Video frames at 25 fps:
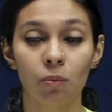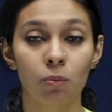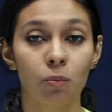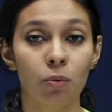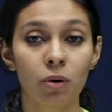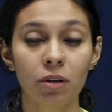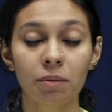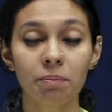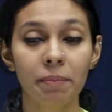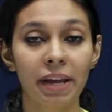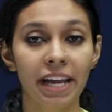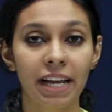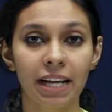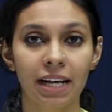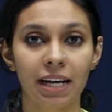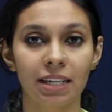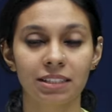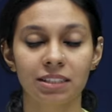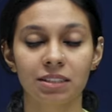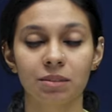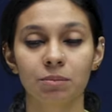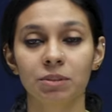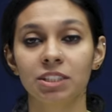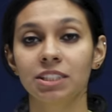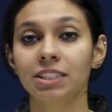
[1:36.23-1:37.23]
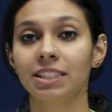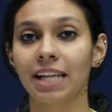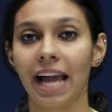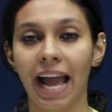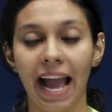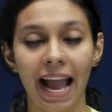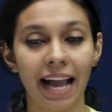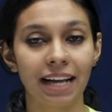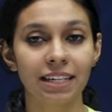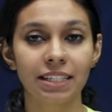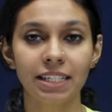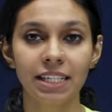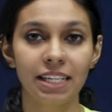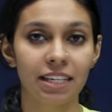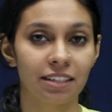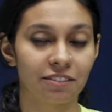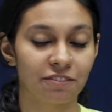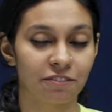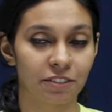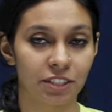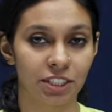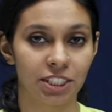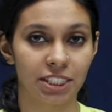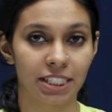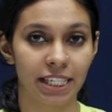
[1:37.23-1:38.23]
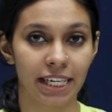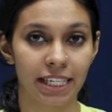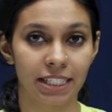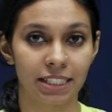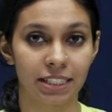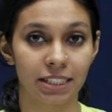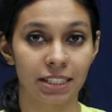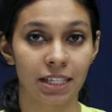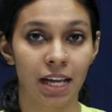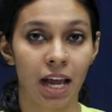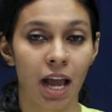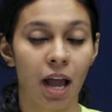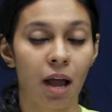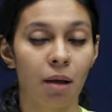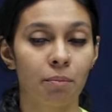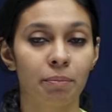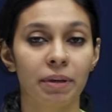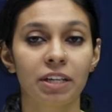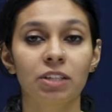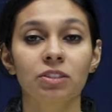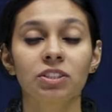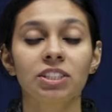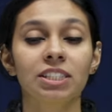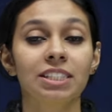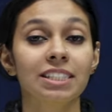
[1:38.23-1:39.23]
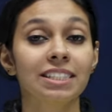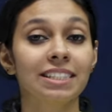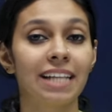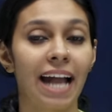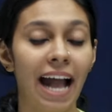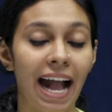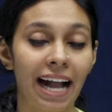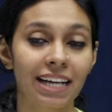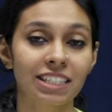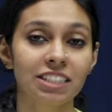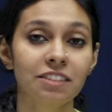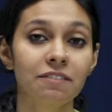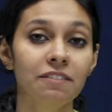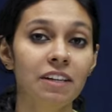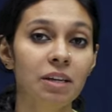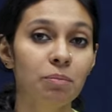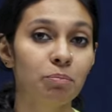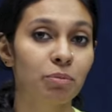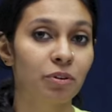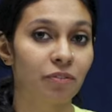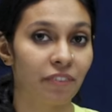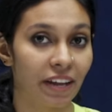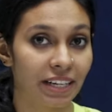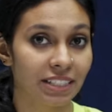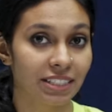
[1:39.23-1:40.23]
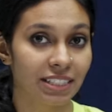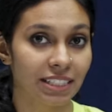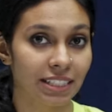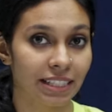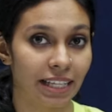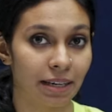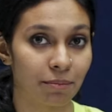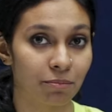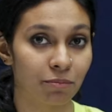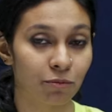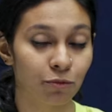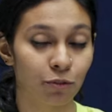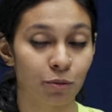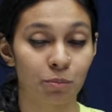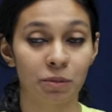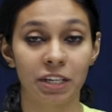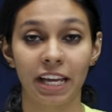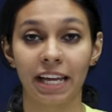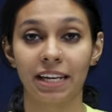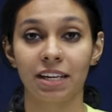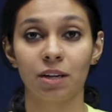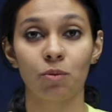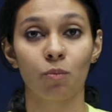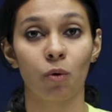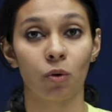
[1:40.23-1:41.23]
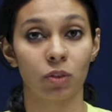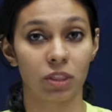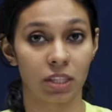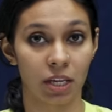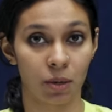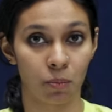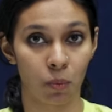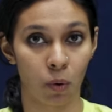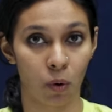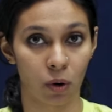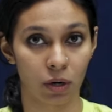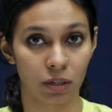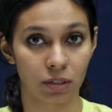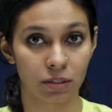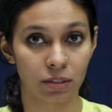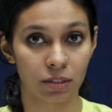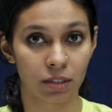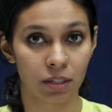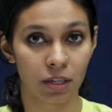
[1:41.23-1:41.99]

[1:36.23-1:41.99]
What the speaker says: would make customers angry and frustrated because it is actively preventing them from getting what they want.